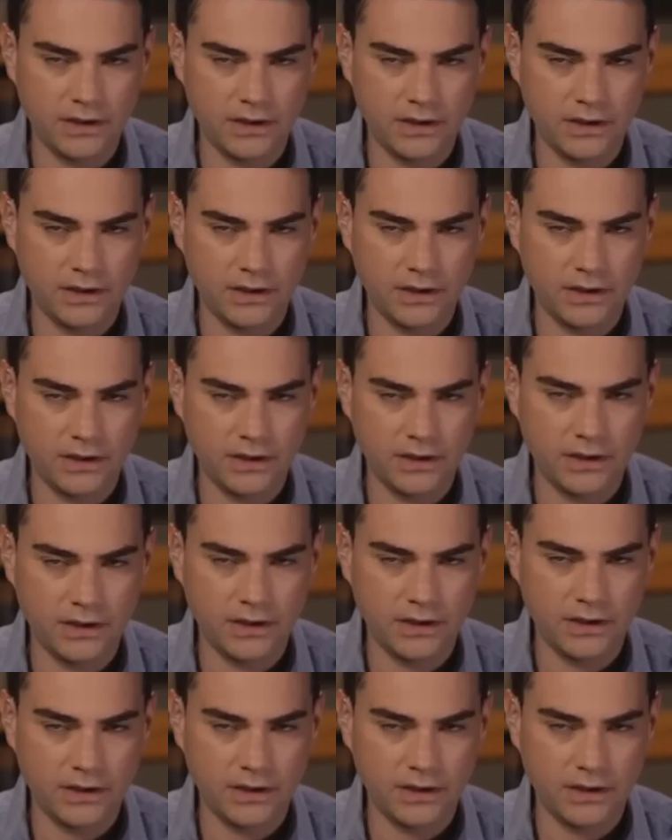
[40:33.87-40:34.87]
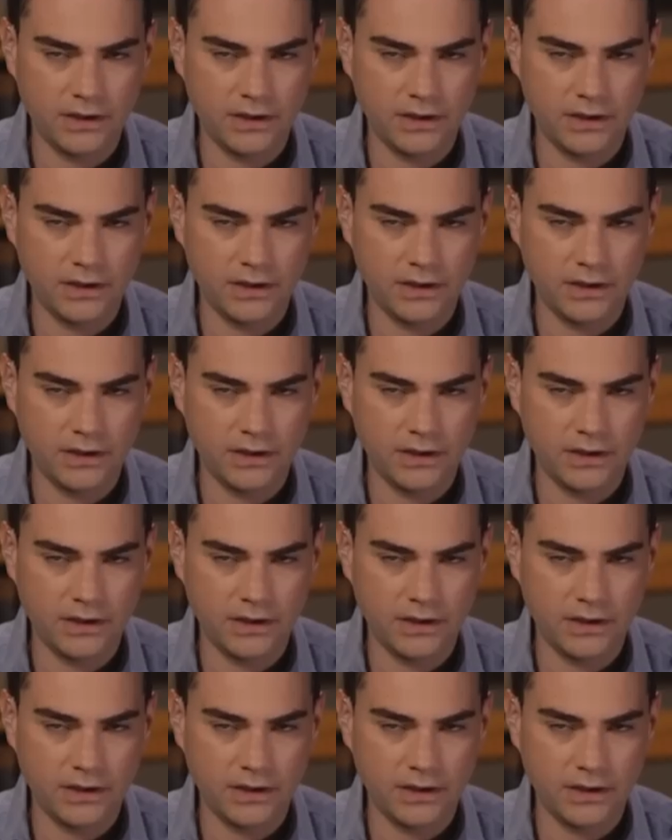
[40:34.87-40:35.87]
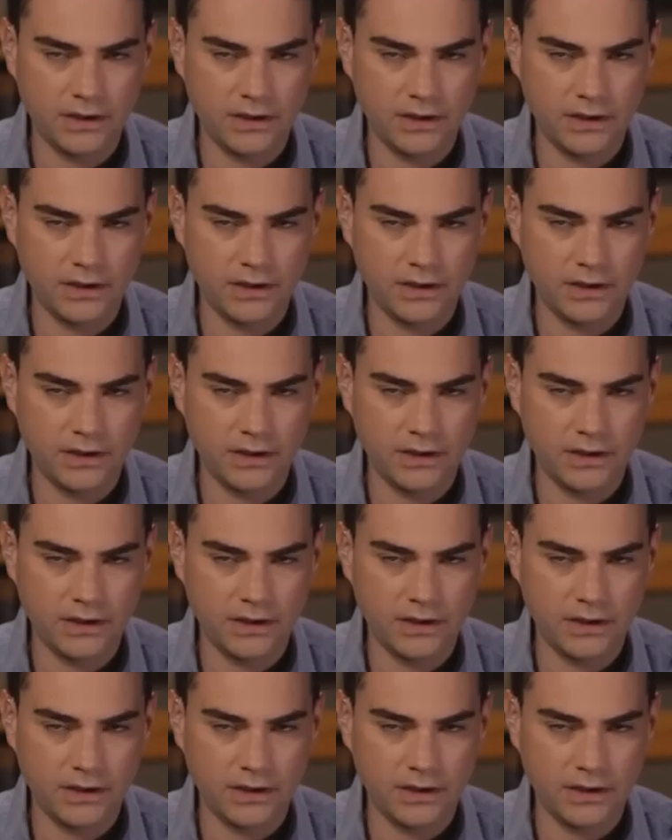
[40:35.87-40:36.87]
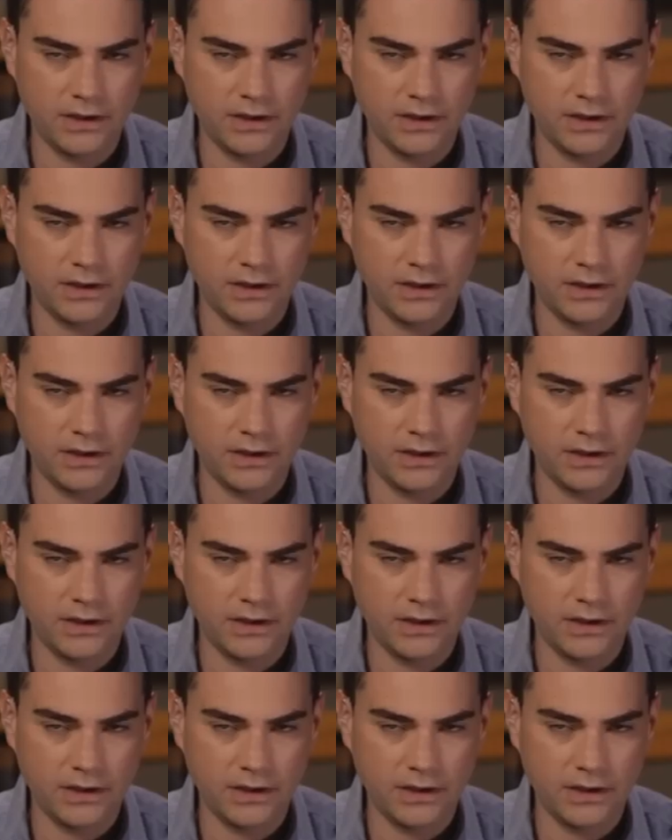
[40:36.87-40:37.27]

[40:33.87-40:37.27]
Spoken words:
This person isn't speaking.